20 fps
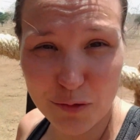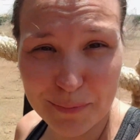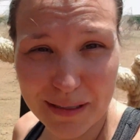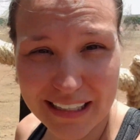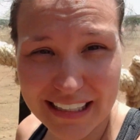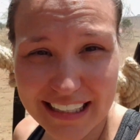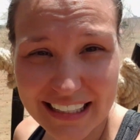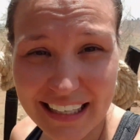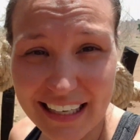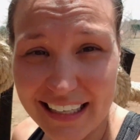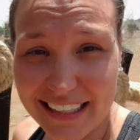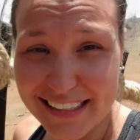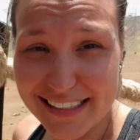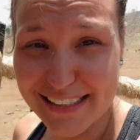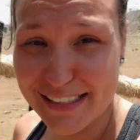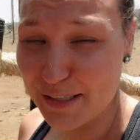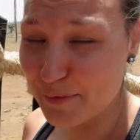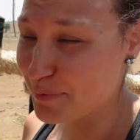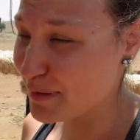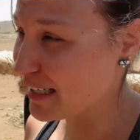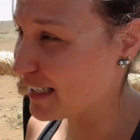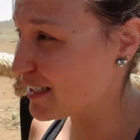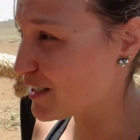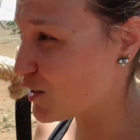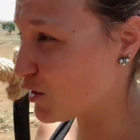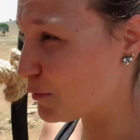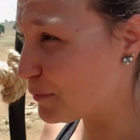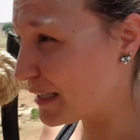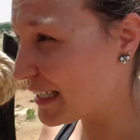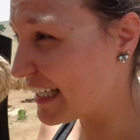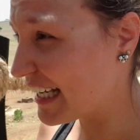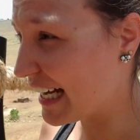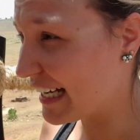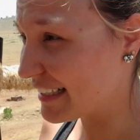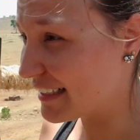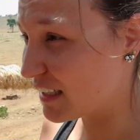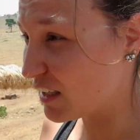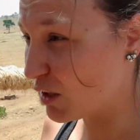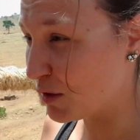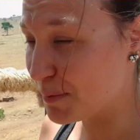many zebras, so many
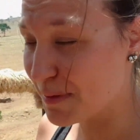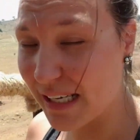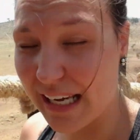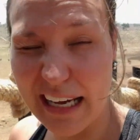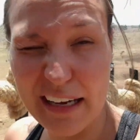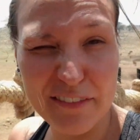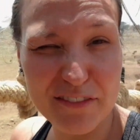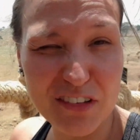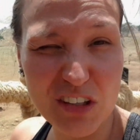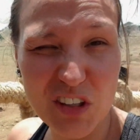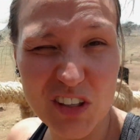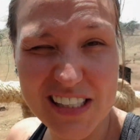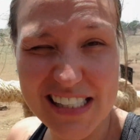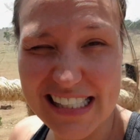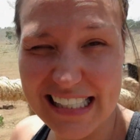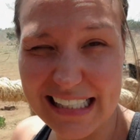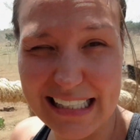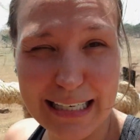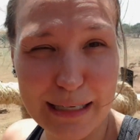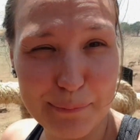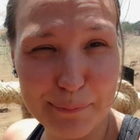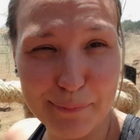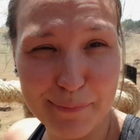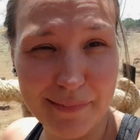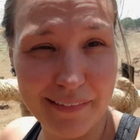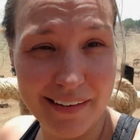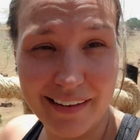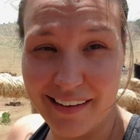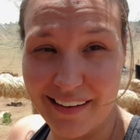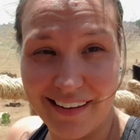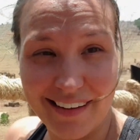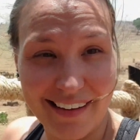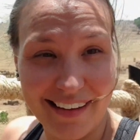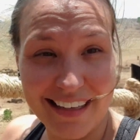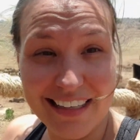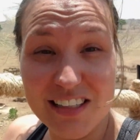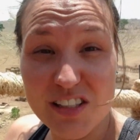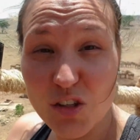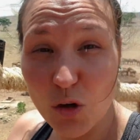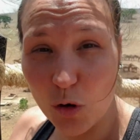antelopes. I have not seen them
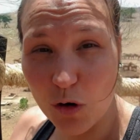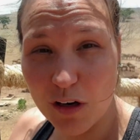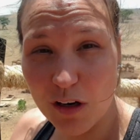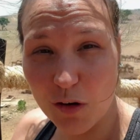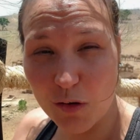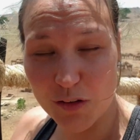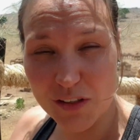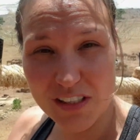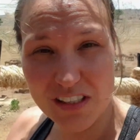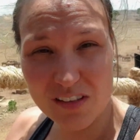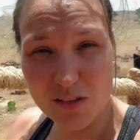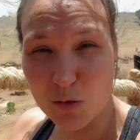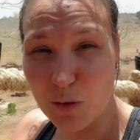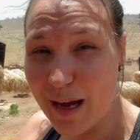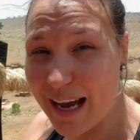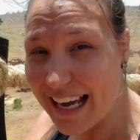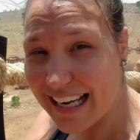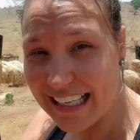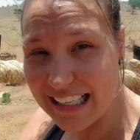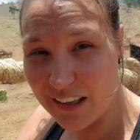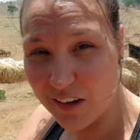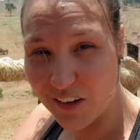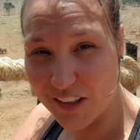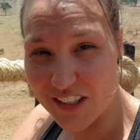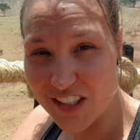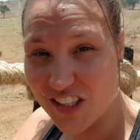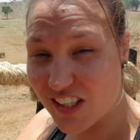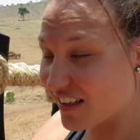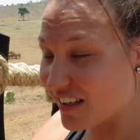so close to any lodge.